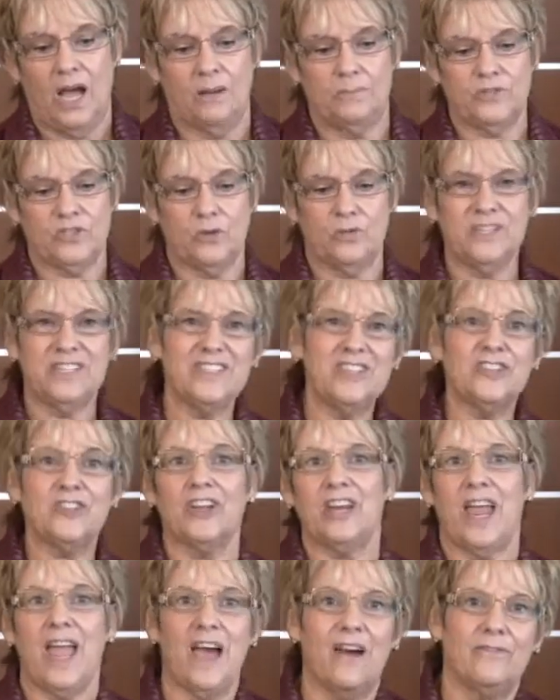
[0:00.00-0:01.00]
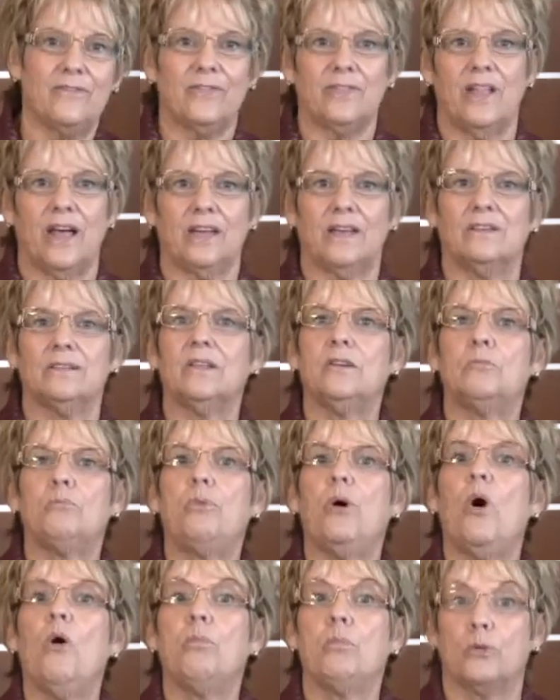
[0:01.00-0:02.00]
So this is going to have like a little
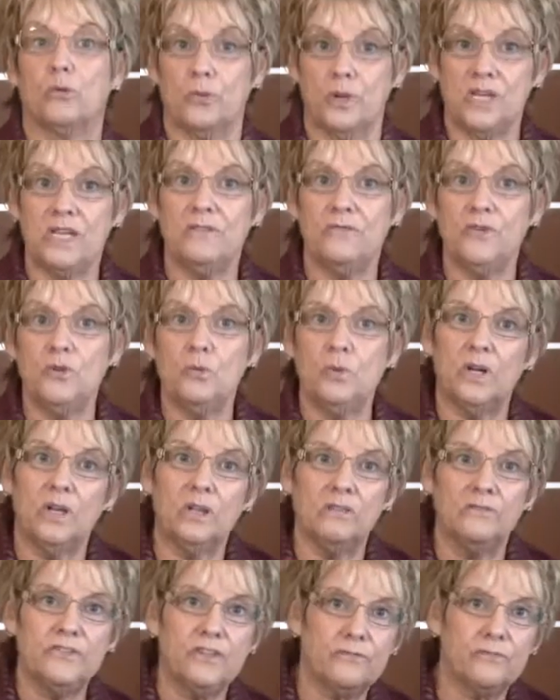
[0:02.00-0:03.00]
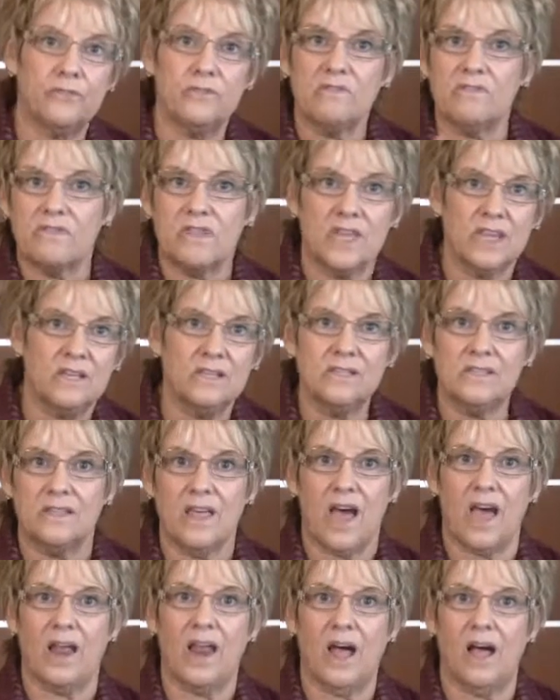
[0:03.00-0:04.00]
potpourri, if you will, of different things
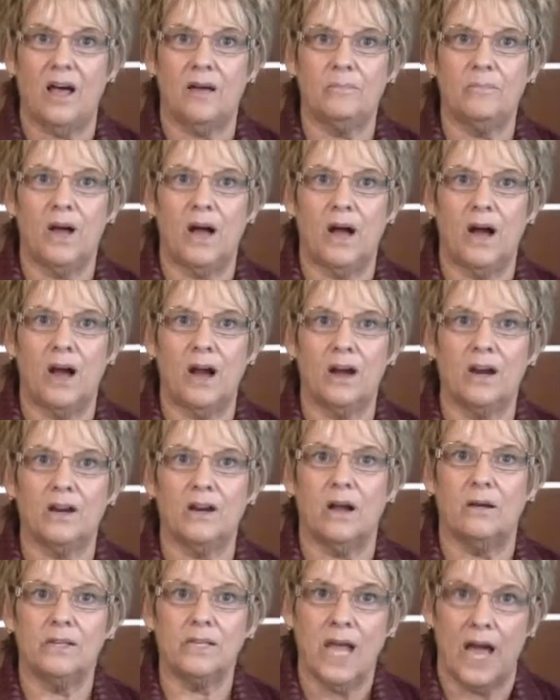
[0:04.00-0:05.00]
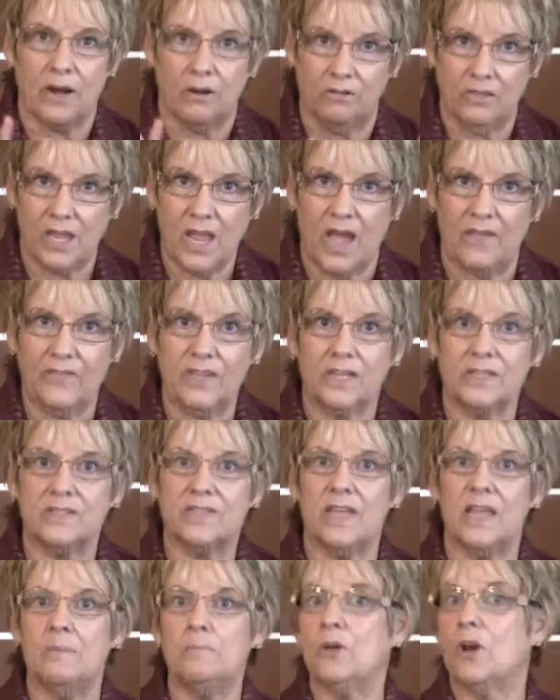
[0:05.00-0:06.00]
that are not only on the
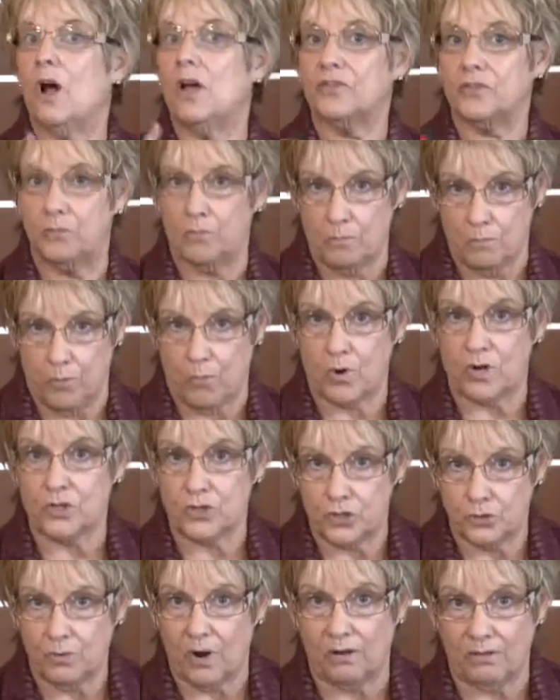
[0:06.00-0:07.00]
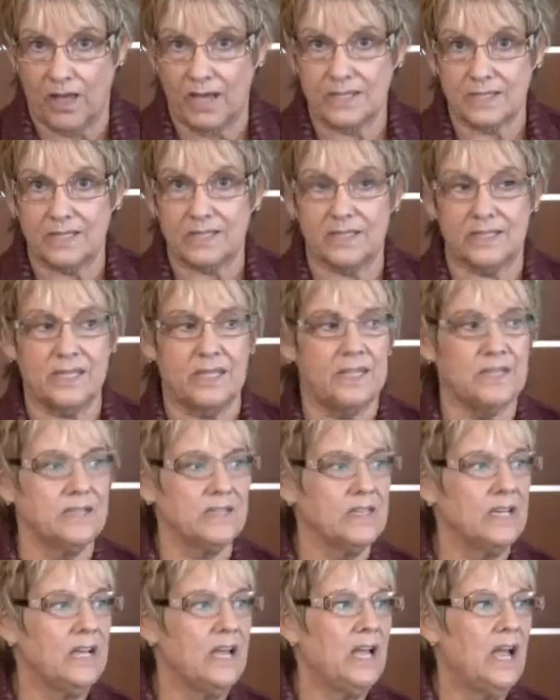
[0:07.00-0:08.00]
exam, but also important to our licensees.